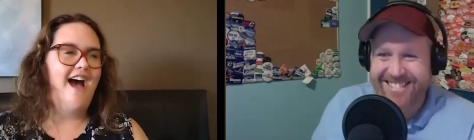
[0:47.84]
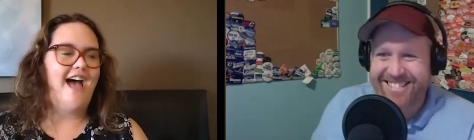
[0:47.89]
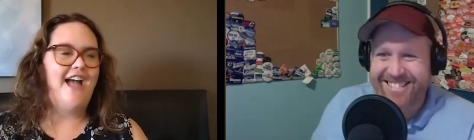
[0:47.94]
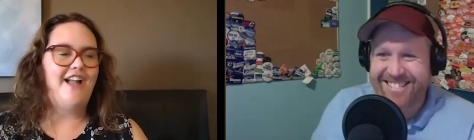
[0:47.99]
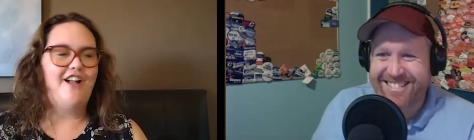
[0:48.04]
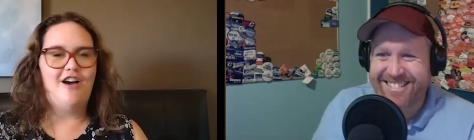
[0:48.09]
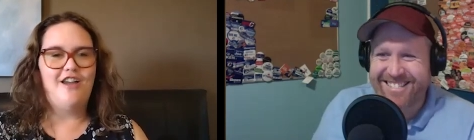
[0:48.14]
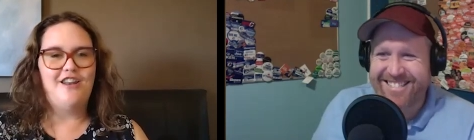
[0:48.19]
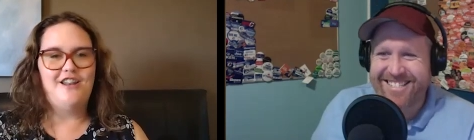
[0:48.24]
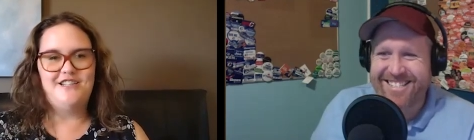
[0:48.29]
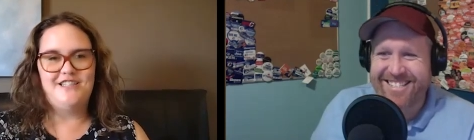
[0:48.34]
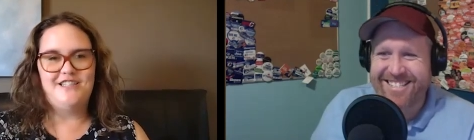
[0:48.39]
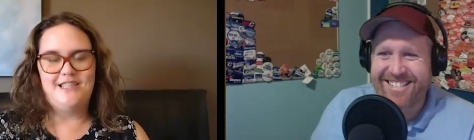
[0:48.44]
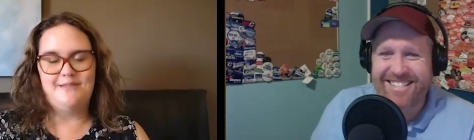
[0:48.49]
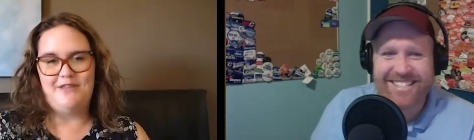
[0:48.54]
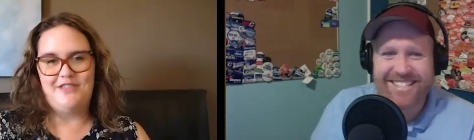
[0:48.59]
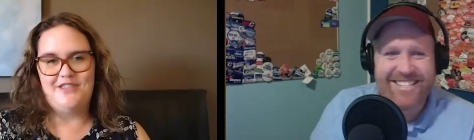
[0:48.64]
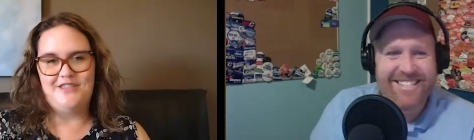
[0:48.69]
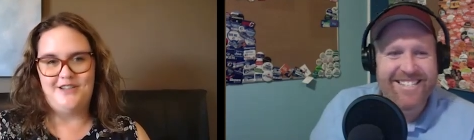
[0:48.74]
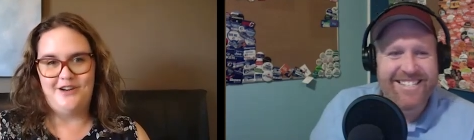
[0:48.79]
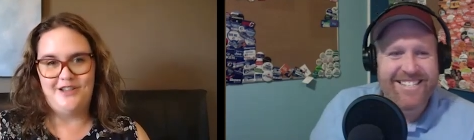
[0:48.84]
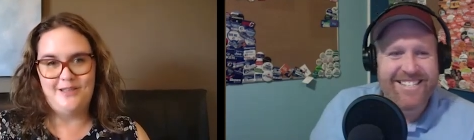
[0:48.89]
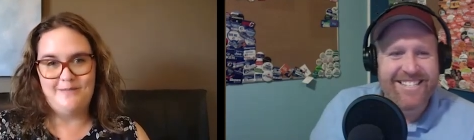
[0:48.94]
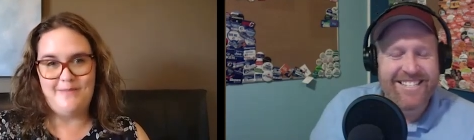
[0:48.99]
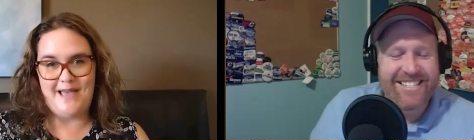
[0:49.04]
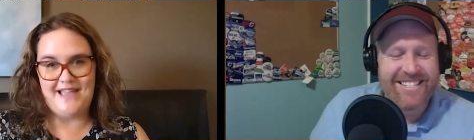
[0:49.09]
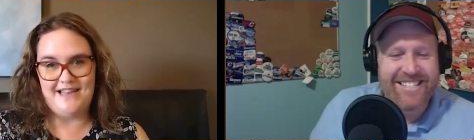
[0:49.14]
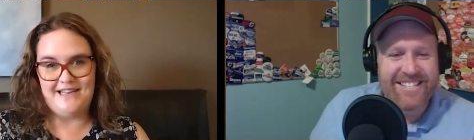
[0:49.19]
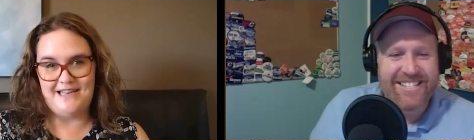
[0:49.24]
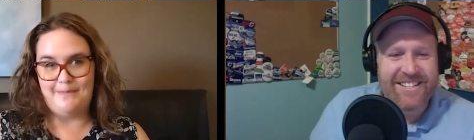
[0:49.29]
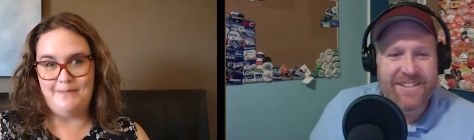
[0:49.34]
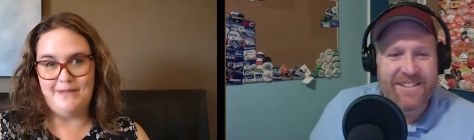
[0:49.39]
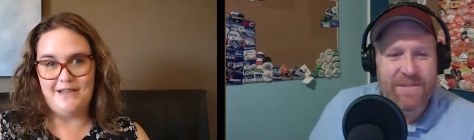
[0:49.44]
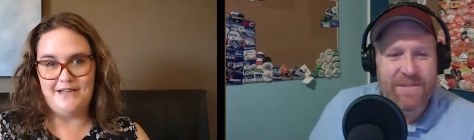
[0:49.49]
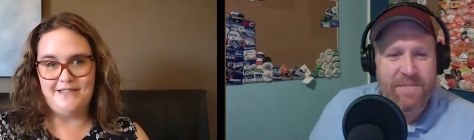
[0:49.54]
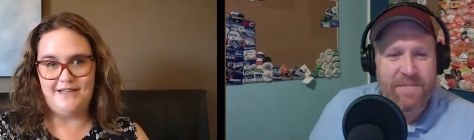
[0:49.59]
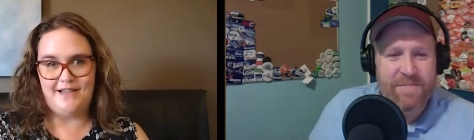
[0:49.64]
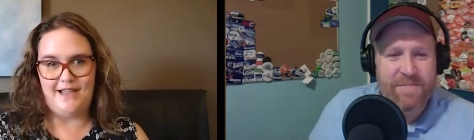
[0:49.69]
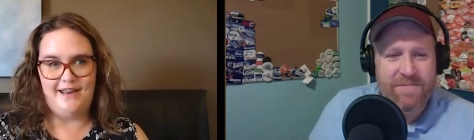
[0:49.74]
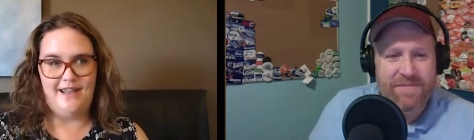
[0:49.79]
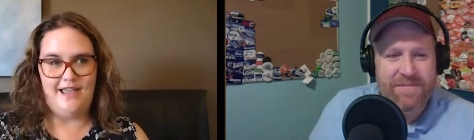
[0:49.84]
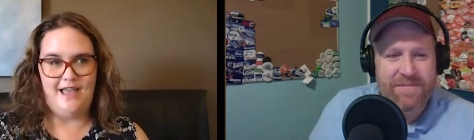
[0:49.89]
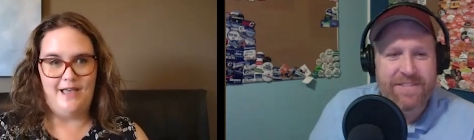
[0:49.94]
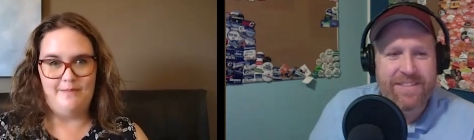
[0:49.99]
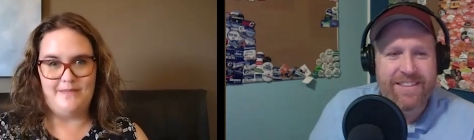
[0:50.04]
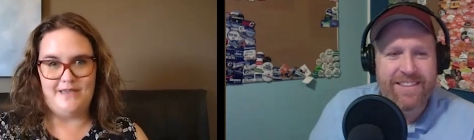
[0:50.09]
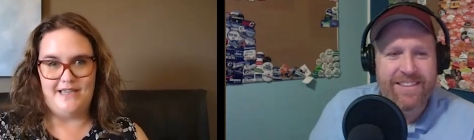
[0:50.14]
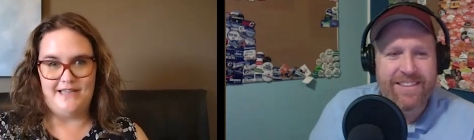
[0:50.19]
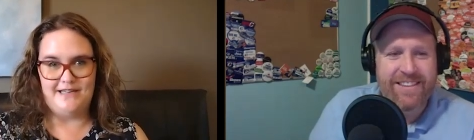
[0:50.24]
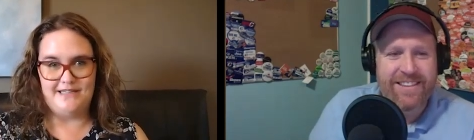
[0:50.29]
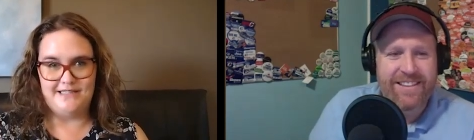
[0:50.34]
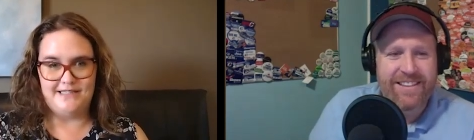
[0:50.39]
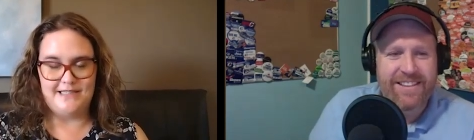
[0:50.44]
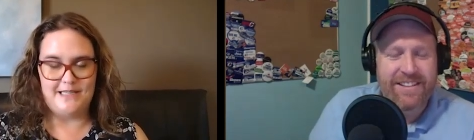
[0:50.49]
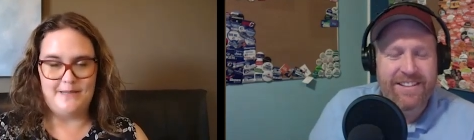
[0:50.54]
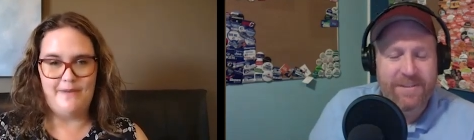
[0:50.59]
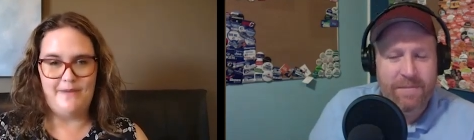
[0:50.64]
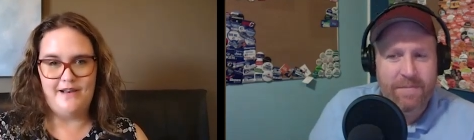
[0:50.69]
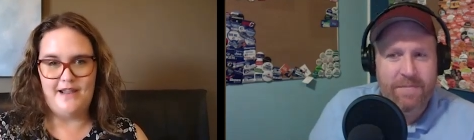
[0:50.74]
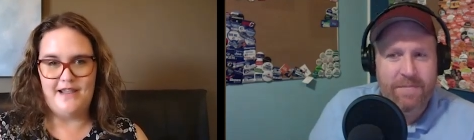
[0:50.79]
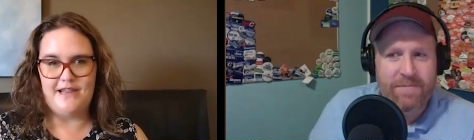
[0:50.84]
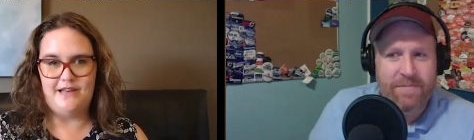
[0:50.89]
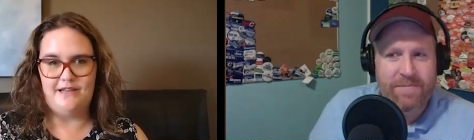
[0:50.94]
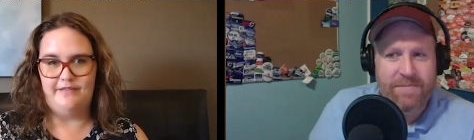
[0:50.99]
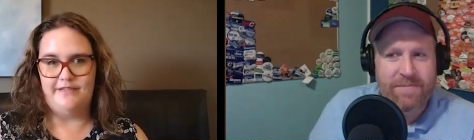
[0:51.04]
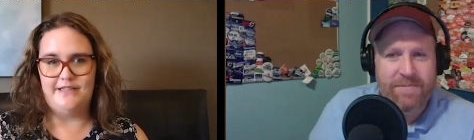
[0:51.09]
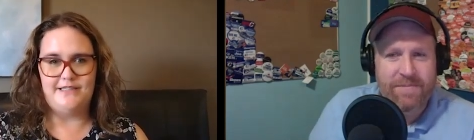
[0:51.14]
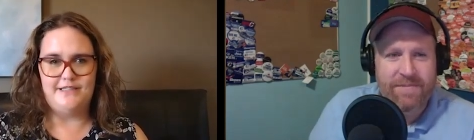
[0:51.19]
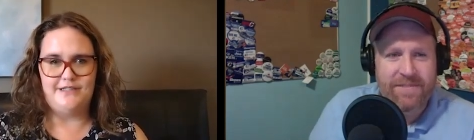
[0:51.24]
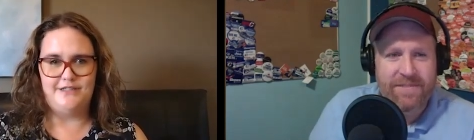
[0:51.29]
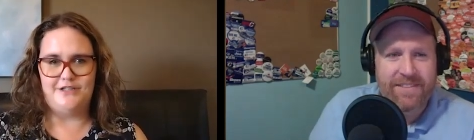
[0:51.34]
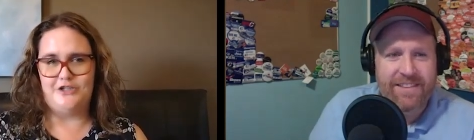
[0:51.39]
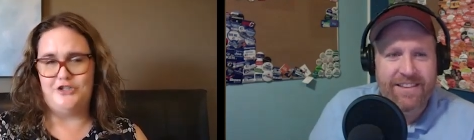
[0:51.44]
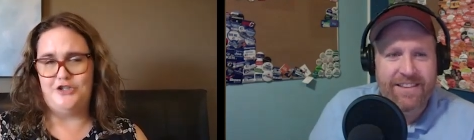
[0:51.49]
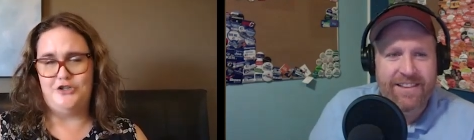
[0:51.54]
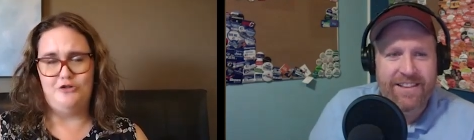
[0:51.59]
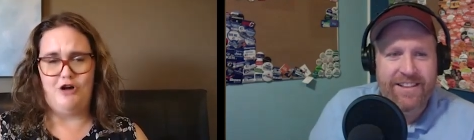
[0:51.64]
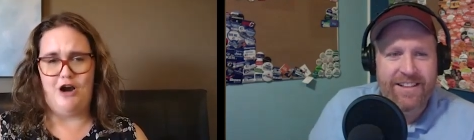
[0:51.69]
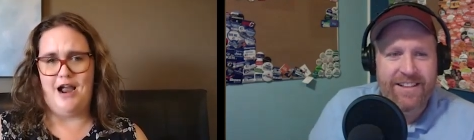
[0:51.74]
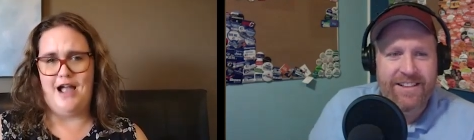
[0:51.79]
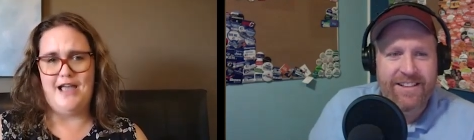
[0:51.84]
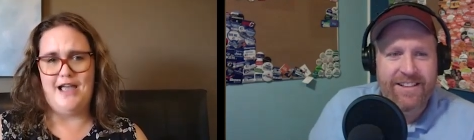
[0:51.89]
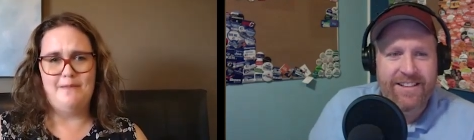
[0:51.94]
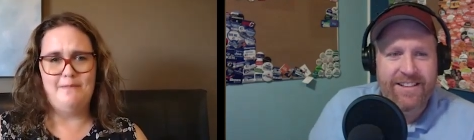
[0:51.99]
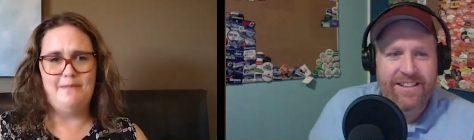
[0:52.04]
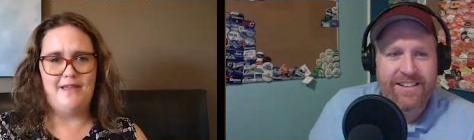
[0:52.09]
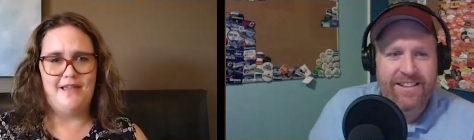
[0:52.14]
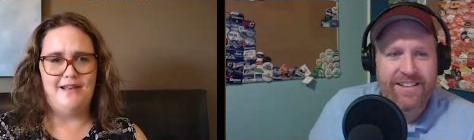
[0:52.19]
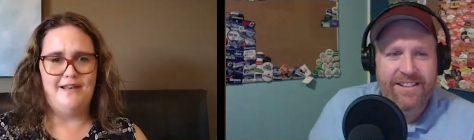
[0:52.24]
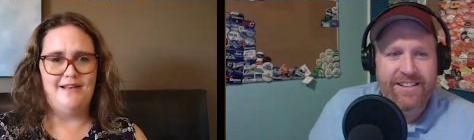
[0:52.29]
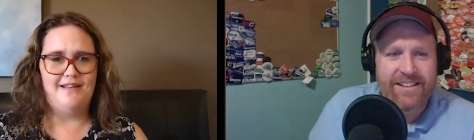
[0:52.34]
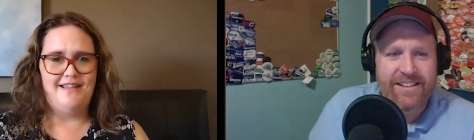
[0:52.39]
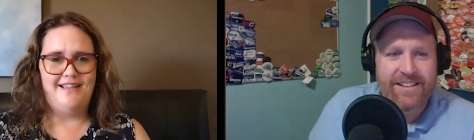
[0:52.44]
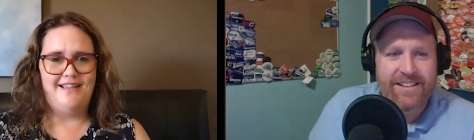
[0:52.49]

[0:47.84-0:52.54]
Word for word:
Speaker 1: I got into them at the start of the pandemic to kind of help me get to sleep at night and listen to true crime. And